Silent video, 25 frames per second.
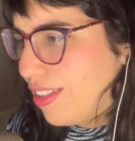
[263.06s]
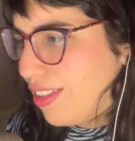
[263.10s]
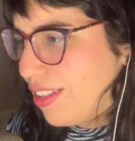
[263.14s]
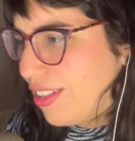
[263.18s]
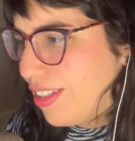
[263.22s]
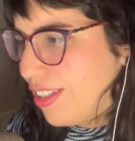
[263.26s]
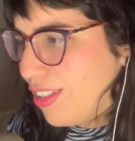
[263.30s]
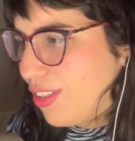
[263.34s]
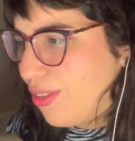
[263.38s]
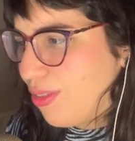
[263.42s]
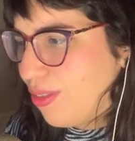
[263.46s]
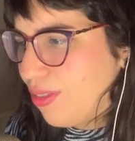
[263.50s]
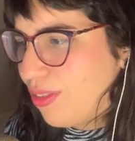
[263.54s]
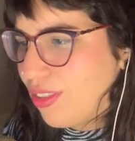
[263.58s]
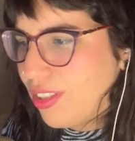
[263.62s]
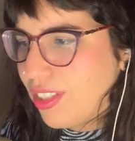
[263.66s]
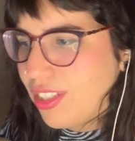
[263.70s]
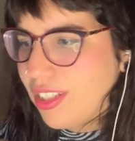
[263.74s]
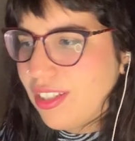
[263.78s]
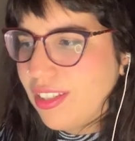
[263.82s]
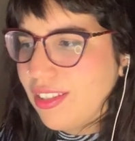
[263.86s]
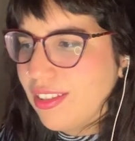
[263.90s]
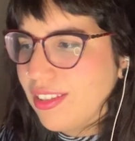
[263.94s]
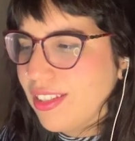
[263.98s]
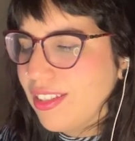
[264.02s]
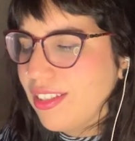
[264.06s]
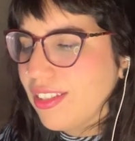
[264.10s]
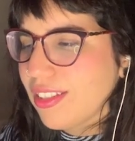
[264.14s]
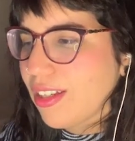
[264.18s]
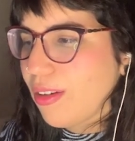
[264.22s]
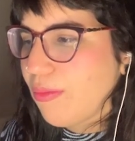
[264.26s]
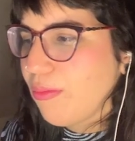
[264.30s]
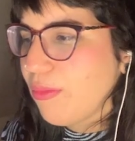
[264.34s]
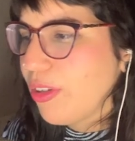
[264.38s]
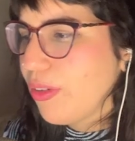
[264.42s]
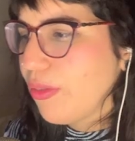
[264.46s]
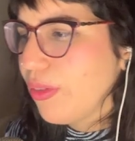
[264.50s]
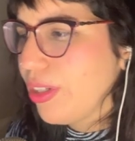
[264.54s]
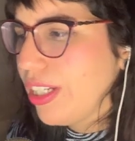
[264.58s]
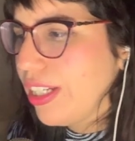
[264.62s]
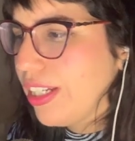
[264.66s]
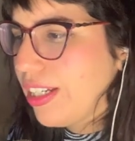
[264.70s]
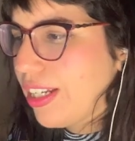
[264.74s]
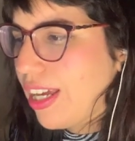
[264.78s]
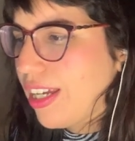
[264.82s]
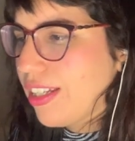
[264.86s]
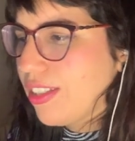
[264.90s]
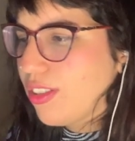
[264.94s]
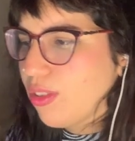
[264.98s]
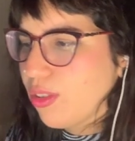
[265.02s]
And you see, this can be really
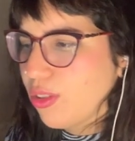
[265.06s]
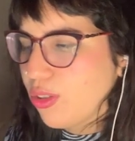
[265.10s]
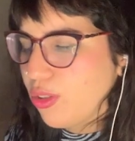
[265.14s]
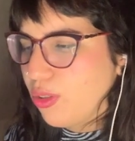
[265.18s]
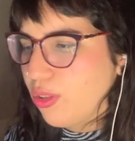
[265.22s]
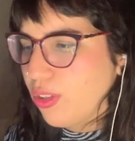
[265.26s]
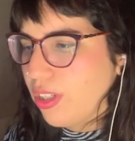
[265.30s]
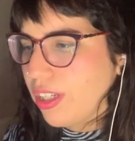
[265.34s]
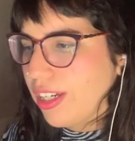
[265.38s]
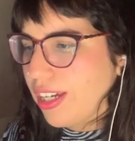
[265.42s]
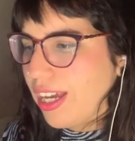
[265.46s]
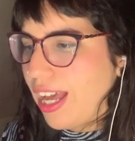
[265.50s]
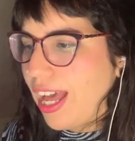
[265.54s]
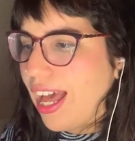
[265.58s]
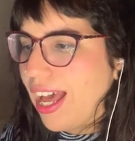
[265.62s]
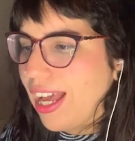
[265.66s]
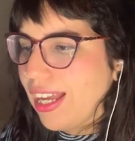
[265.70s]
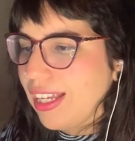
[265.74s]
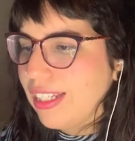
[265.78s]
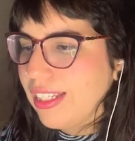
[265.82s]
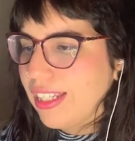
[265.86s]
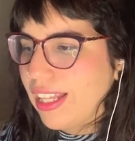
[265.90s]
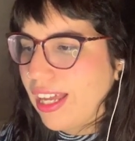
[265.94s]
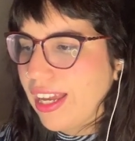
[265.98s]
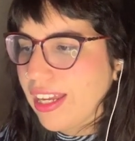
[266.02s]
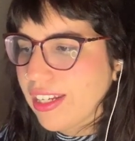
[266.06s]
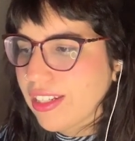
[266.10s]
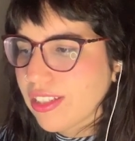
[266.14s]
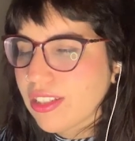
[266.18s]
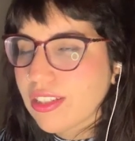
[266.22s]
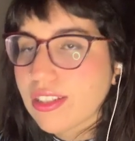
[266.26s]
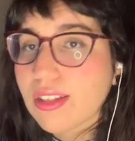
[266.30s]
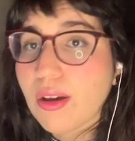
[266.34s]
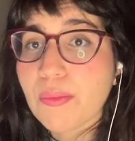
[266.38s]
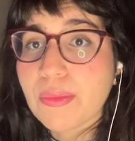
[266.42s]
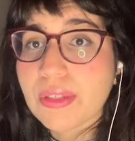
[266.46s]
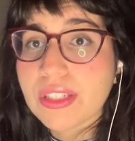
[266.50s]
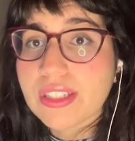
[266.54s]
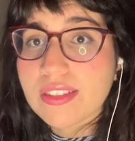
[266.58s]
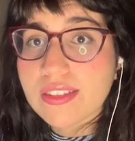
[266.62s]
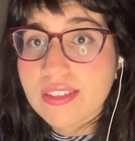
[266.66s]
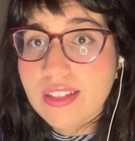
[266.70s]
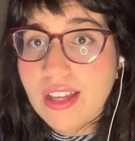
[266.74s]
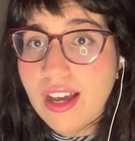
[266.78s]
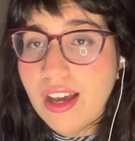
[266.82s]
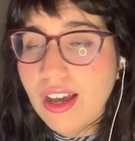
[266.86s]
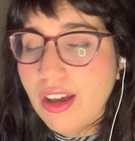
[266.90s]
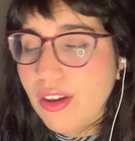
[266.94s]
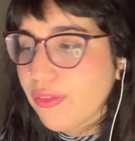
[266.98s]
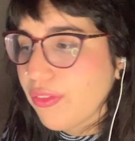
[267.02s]
nice so you can highlight some
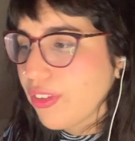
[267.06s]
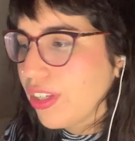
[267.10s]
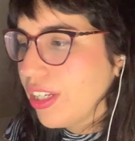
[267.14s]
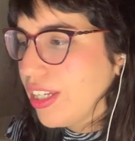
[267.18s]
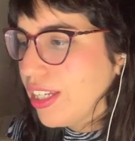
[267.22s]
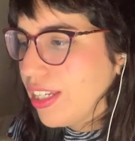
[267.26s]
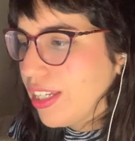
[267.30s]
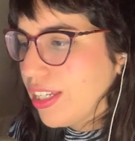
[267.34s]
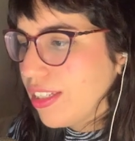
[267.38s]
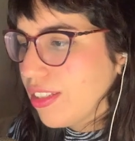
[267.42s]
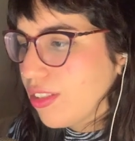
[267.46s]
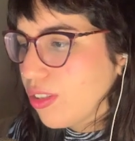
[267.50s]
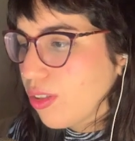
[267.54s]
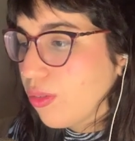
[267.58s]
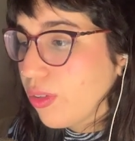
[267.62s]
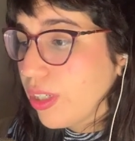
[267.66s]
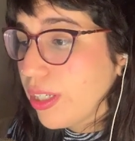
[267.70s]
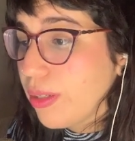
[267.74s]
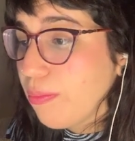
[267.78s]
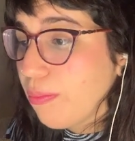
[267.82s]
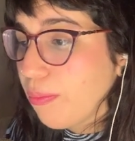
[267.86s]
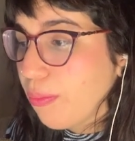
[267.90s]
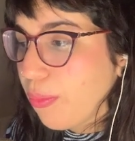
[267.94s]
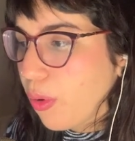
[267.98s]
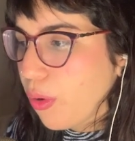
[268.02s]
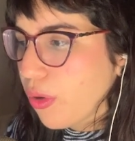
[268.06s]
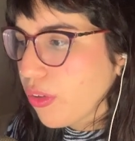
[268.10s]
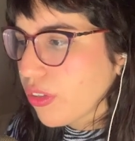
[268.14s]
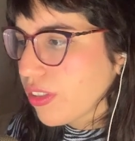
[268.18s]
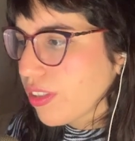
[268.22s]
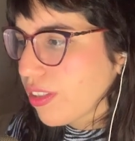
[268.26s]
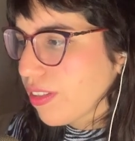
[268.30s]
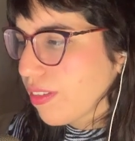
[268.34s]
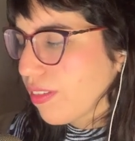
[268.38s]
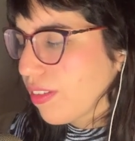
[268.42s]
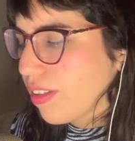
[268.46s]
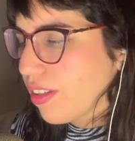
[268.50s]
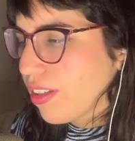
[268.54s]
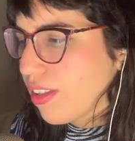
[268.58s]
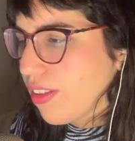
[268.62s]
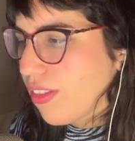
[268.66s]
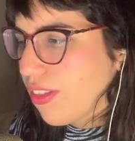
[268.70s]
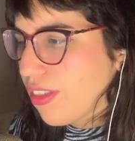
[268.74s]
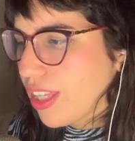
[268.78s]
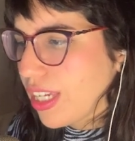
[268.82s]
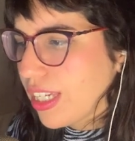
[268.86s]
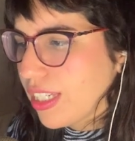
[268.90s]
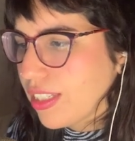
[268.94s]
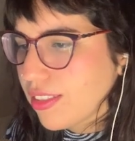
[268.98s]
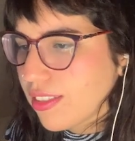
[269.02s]
stuff and some important
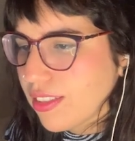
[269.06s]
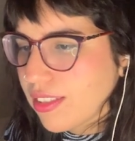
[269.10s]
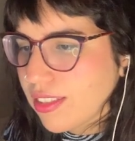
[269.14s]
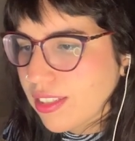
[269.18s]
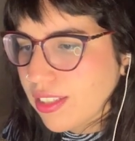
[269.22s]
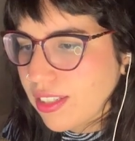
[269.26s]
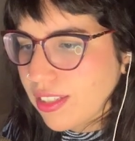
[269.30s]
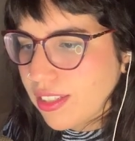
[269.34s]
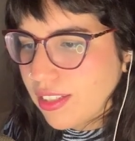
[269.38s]
things.